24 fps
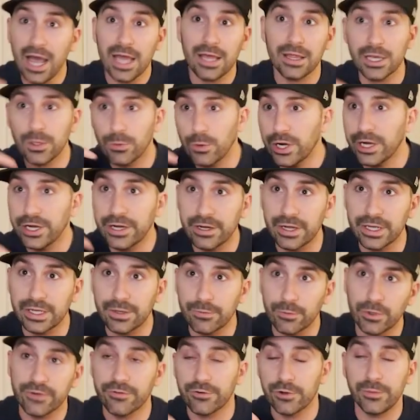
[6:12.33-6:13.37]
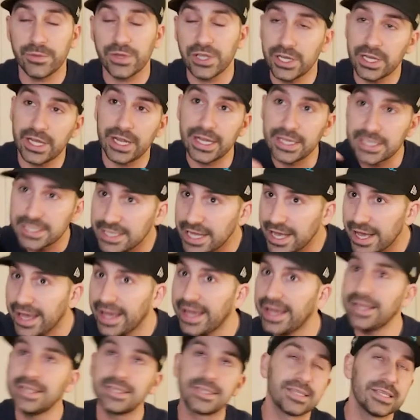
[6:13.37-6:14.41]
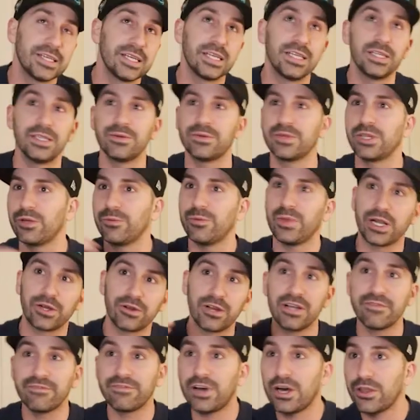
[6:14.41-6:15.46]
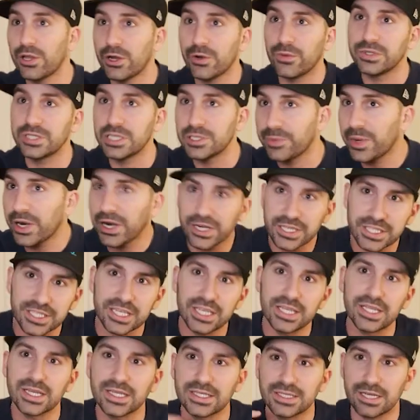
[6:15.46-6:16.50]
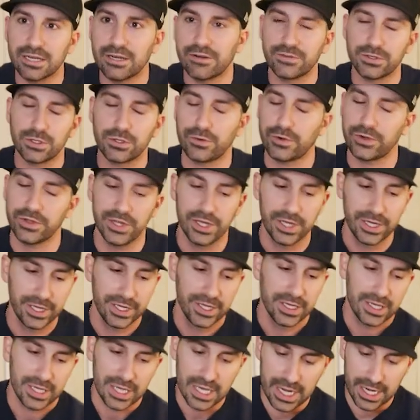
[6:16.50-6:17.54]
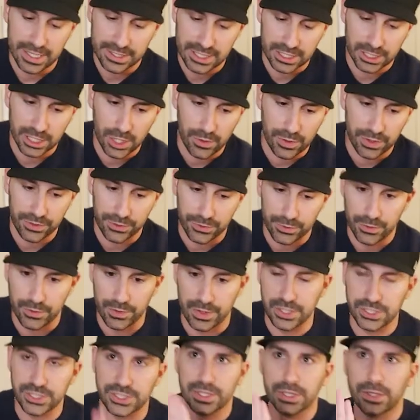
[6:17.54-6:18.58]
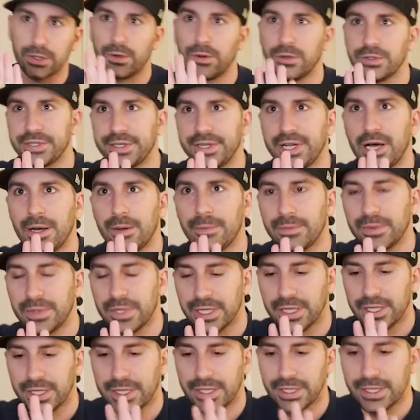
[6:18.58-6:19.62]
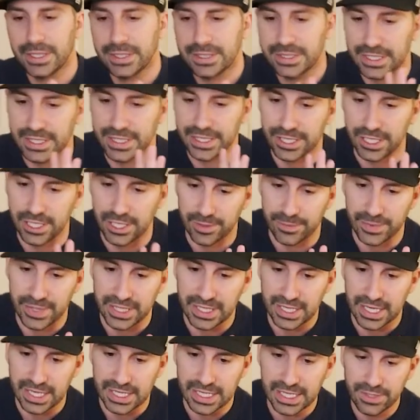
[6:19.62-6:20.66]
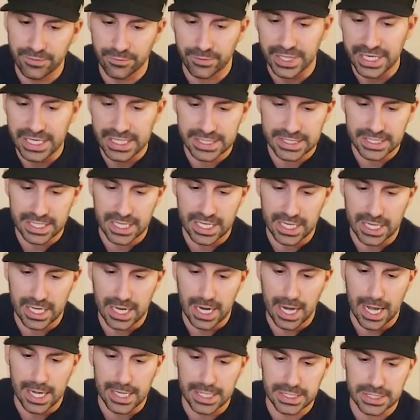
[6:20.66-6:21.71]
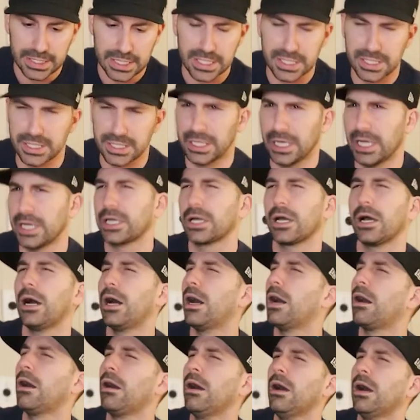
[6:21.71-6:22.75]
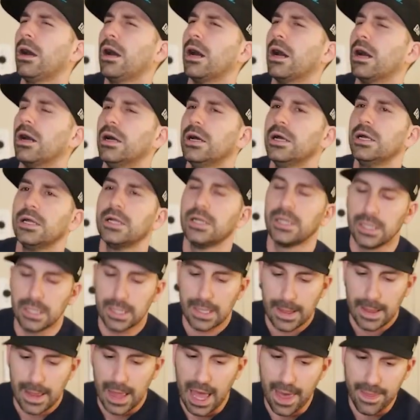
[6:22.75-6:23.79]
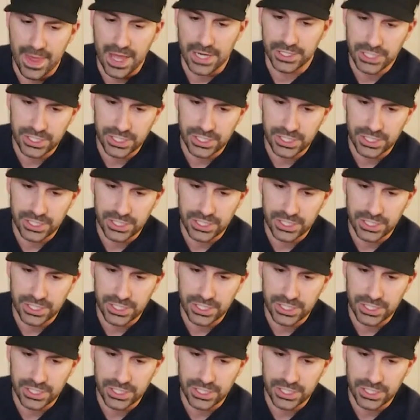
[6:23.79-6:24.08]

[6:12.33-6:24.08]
like, we're from the United States, and you know, my grandfather was this person, etc. And it's like going through, and she like holds it up to him, and he reads it, and he's just like, huh. And then she